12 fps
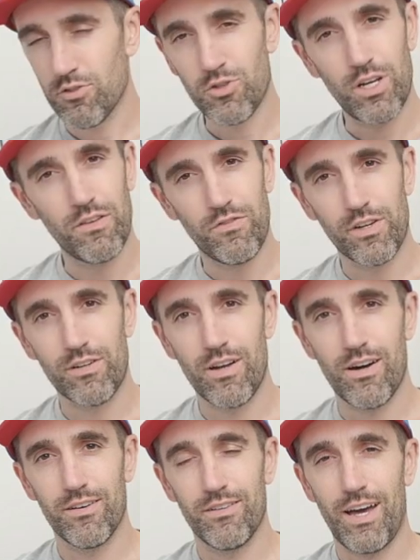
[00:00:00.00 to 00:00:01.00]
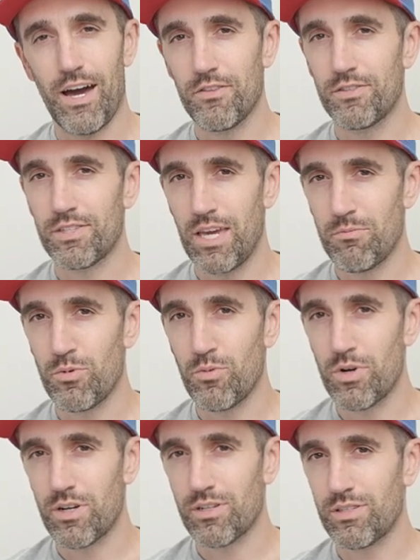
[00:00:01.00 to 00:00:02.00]
trying to figure out how this camera
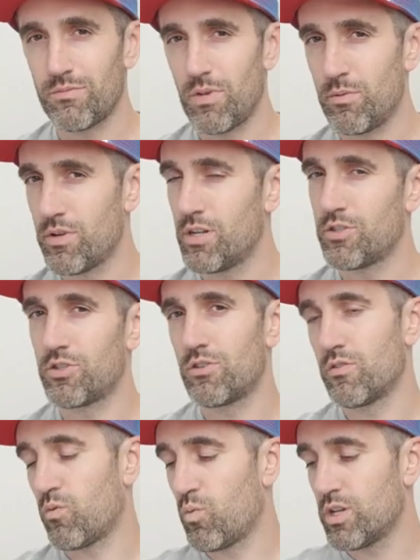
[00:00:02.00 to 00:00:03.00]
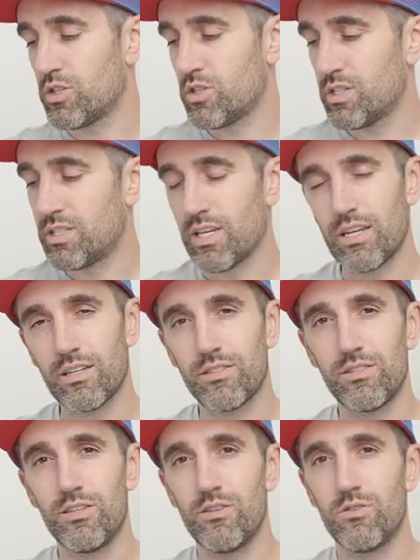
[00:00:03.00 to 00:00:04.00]
works, maybe you're unsure of which settings
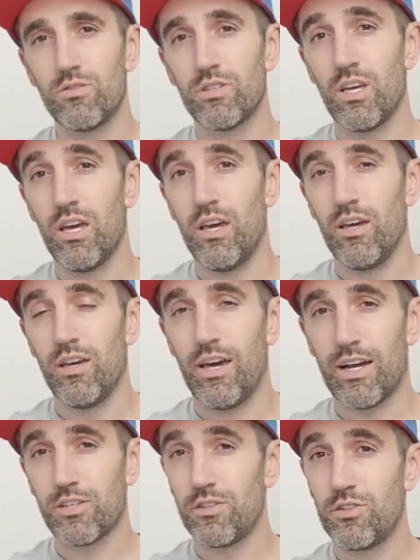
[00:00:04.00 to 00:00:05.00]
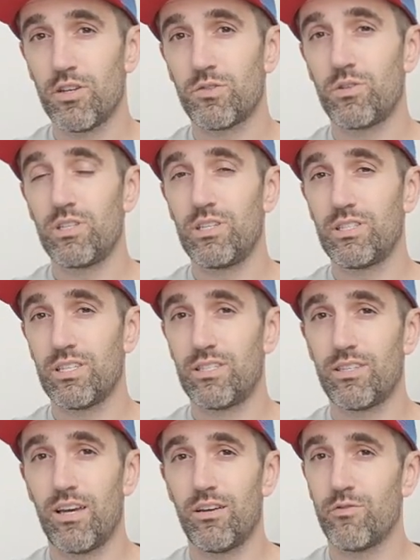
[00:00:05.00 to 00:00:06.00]
to use, I actually just released a
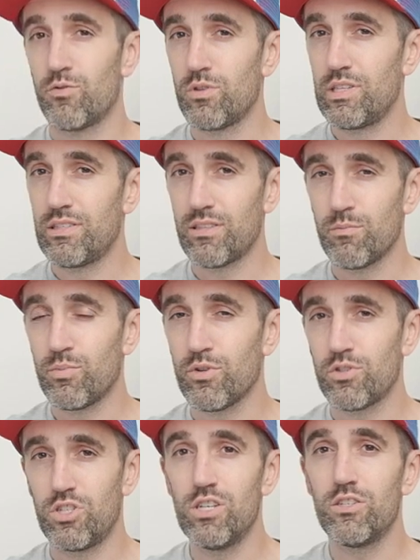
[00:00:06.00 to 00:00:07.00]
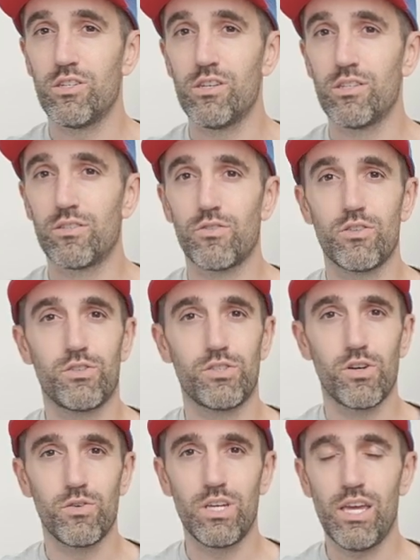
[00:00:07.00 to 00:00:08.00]
set of really simple cheat sheets for the
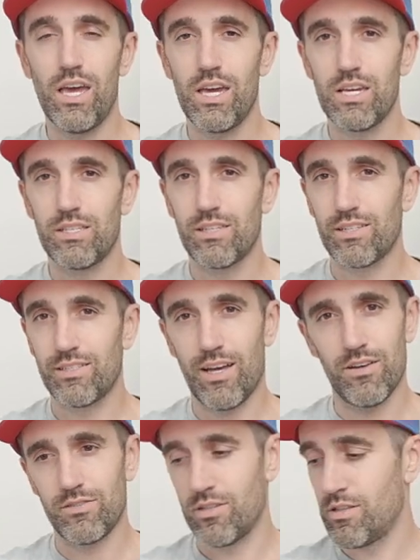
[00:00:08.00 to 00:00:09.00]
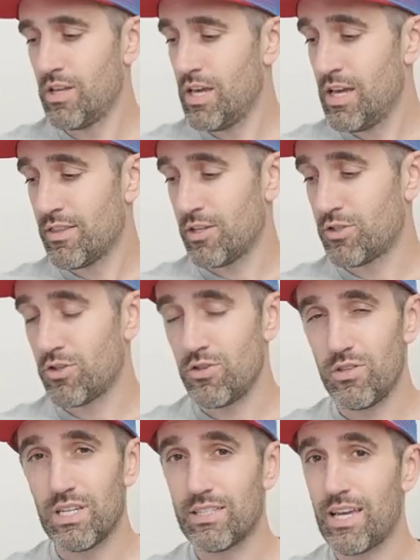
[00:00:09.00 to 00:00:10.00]
Sony A six thousand that show you
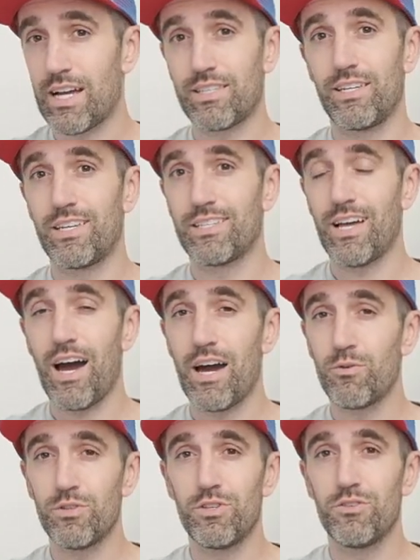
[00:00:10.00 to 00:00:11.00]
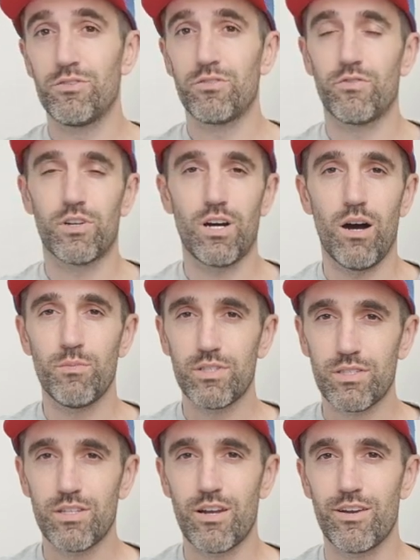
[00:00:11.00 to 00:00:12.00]
the exact settings I would use for common
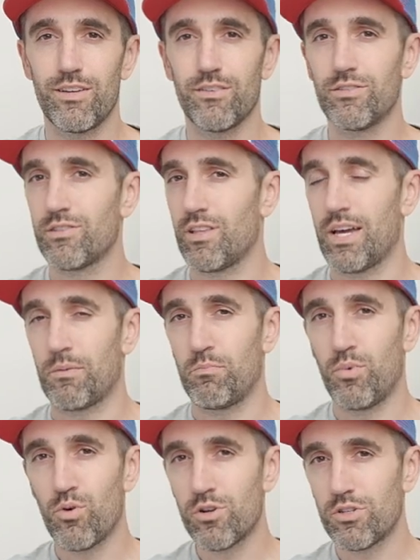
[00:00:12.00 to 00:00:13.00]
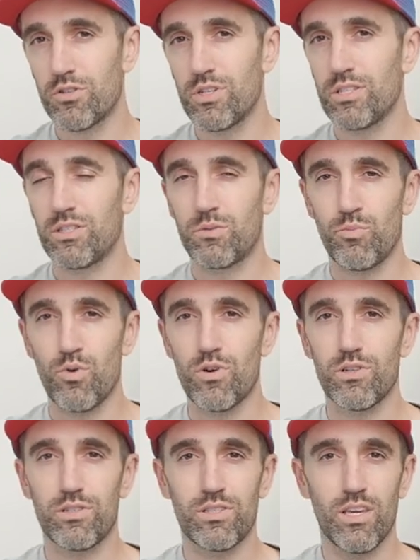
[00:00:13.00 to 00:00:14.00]
scenarios like portraits,
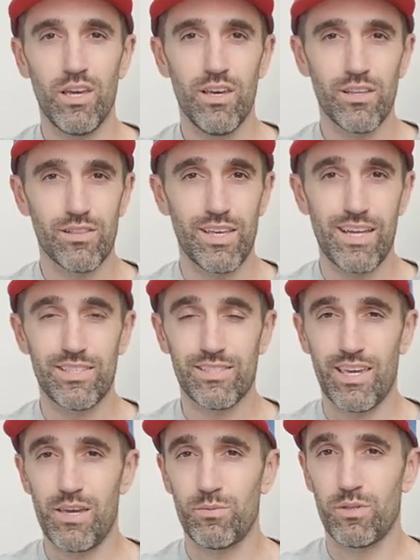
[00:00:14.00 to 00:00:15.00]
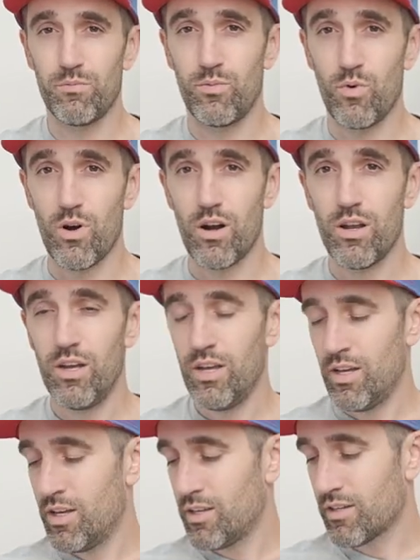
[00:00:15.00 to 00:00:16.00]
sports, landscapes, and more.
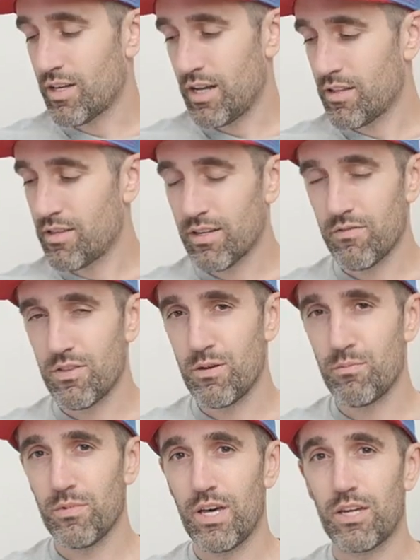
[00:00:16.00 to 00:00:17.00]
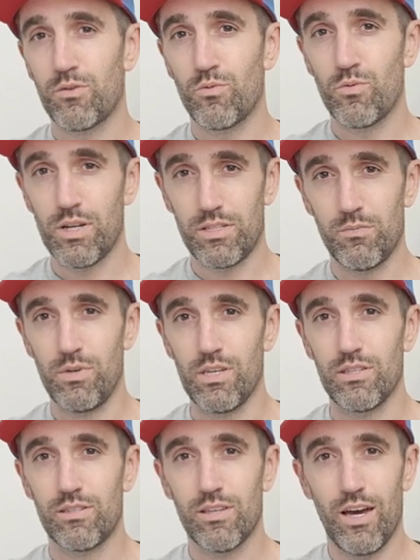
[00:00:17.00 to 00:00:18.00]
You can kind of think of them like
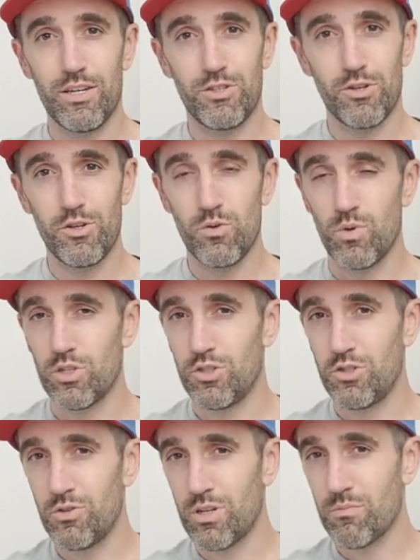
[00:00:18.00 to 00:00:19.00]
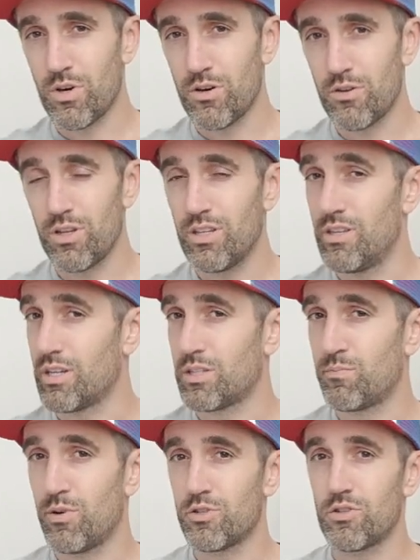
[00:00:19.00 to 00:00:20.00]
recipes. I show you which shooting mode, the
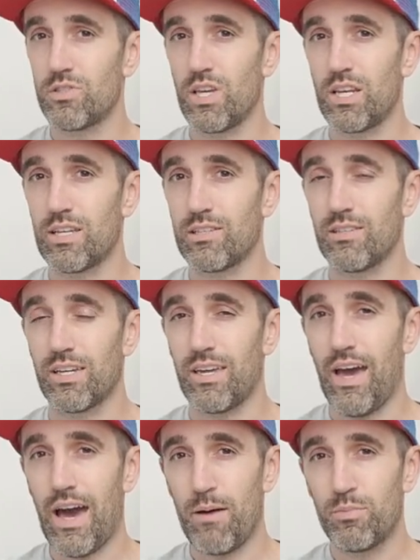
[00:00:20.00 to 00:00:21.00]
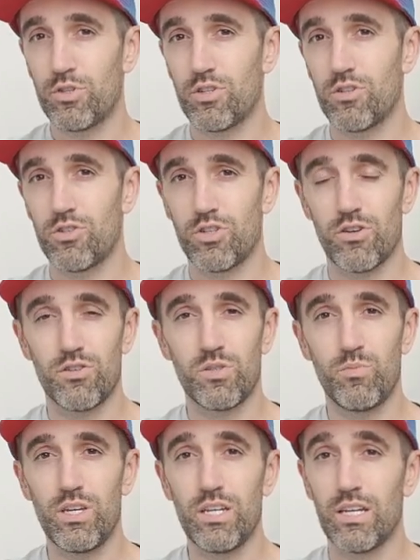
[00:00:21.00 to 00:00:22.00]
exposure settings like aperture, shutter
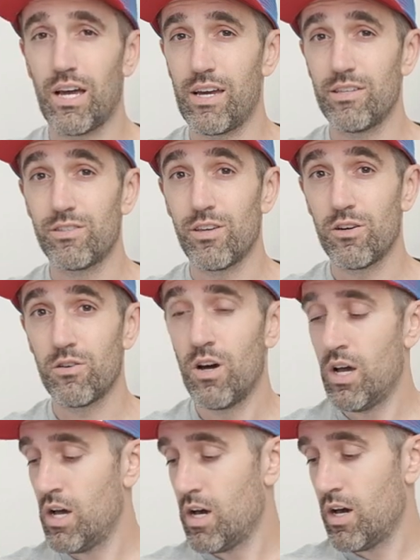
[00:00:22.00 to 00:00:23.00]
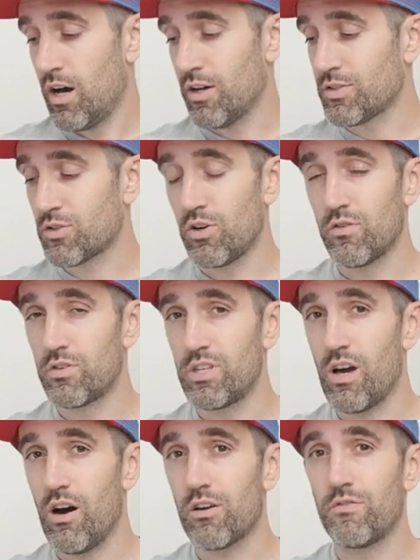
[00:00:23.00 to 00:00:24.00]
speed, and I S O. I also go over
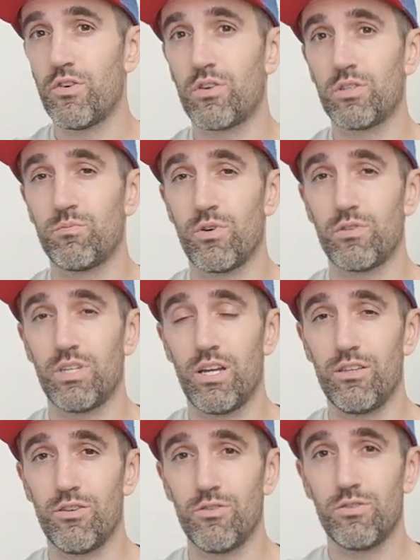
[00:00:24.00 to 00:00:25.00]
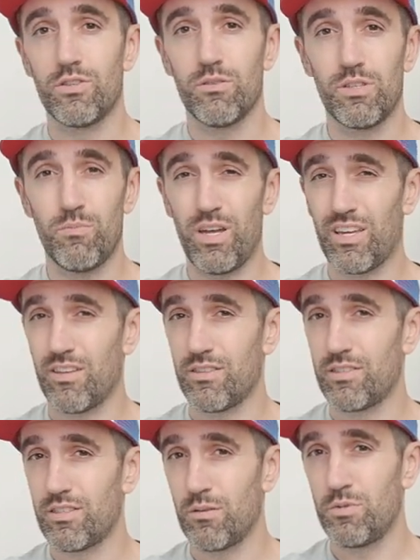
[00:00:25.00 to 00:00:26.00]
the autofocus modes I'd use depending on
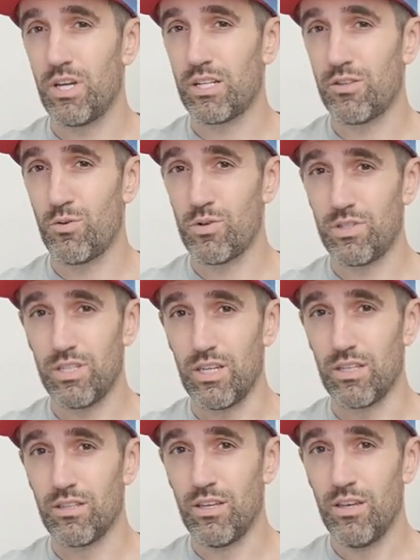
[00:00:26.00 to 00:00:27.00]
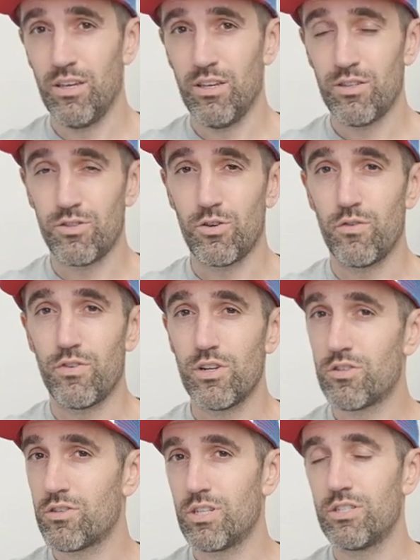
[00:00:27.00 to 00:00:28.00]
the subject or scene. So if
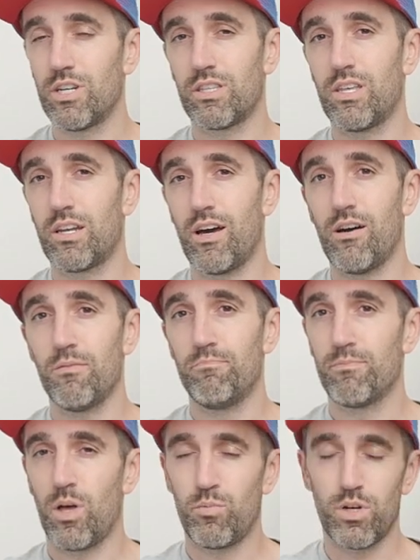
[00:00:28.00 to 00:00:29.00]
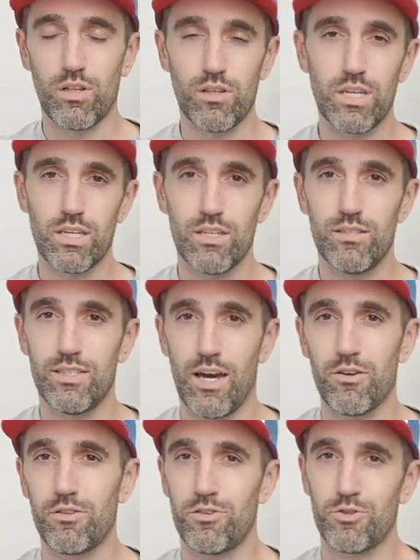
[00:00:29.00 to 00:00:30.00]
you're interested in checking that out, I'll put a link
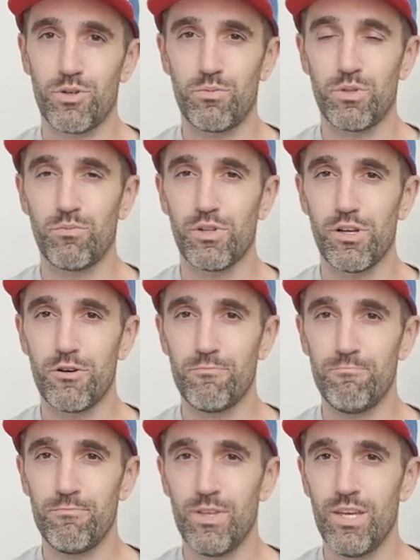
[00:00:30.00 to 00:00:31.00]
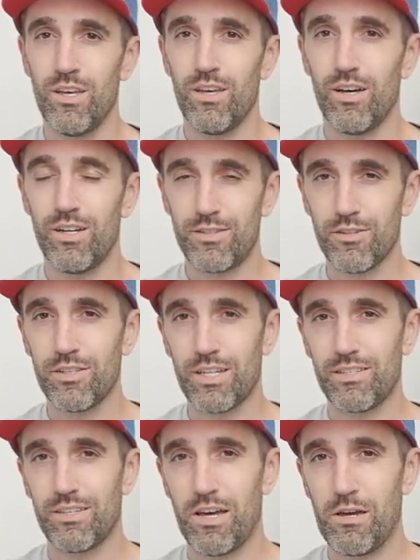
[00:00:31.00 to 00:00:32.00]
down in the description below. Until
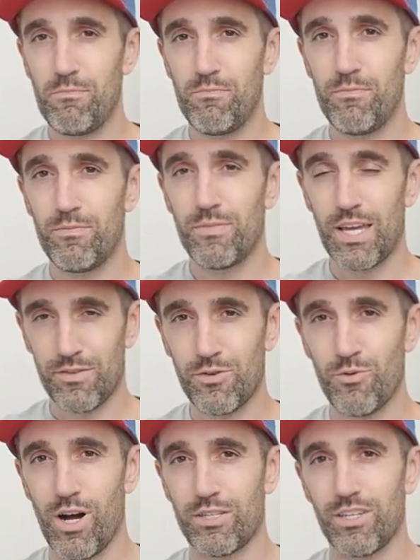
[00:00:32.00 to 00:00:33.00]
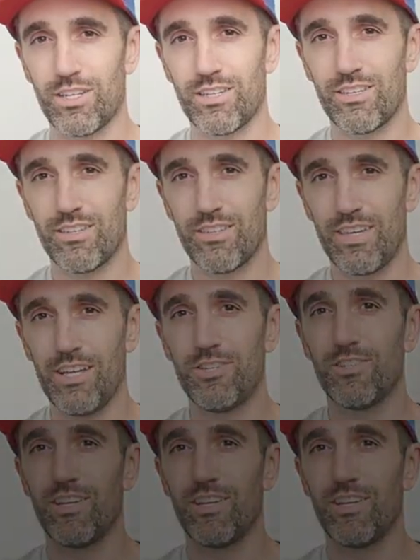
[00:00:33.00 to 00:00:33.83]
next time, thanks for watching. Catch you